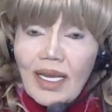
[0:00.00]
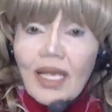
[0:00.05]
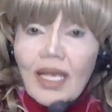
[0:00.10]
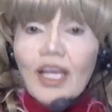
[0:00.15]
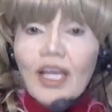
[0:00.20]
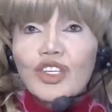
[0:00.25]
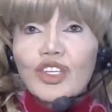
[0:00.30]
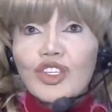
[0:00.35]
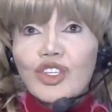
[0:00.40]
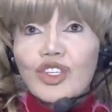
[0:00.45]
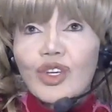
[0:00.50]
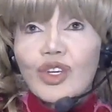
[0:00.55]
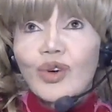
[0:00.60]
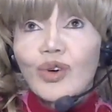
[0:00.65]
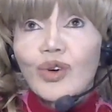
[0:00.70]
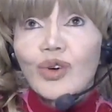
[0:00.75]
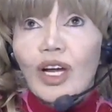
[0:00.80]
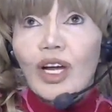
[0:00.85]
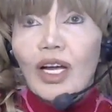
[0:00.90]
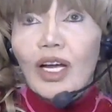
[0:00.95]

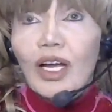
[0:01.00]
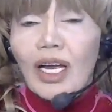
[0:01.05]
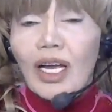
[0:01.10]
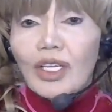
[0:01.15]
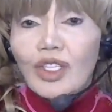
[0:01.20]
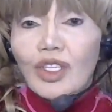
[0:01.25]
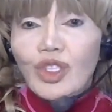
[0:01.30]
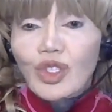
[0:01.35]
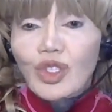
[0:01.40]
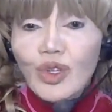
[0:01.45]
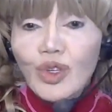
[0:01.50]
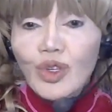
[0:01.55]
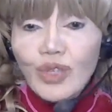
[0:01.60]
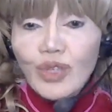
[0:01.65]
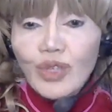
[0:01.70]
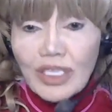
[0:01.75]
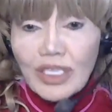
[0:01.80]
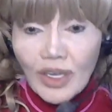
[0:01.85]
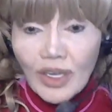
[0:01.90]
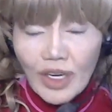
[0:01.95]
So you
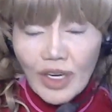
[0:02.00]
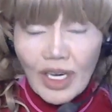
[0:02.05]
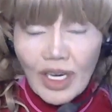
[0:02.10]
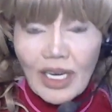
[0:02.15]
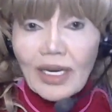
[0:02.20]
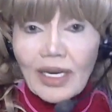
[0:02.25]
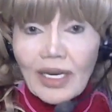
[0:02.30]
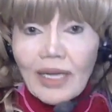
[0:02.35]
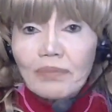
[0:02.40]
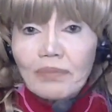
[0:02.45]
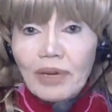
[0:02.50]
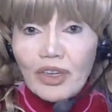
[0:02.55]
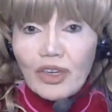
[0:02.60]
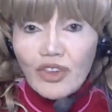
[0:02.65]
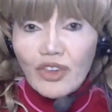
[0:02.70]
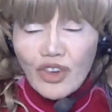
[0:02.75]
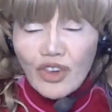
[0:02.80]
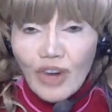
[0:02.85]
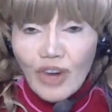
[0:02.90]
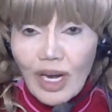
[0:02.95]
turn in and
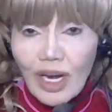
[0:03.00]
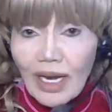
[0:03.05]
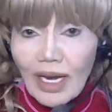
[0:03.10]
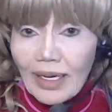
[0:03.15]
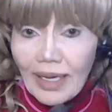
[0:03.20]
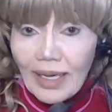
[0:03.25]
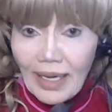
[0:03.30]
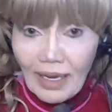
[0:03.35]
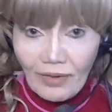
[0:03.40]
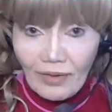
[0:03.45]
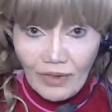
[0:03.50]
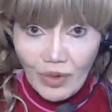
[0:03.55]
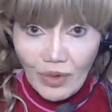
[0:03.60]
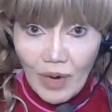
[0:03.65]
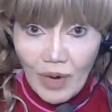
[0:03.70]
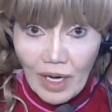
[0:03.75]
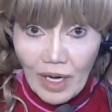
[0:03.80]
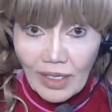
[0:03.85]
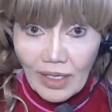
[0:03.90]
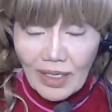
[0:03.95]
betray loved
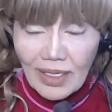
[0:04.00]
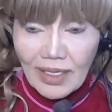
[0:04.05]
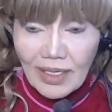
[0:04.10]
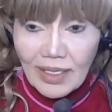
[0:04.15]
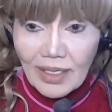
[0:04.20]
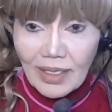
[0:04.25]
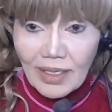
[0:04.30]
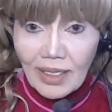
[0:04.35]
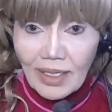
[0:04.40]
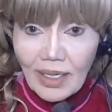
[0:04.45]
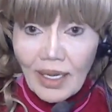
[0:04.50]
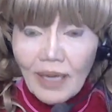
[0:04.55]
ones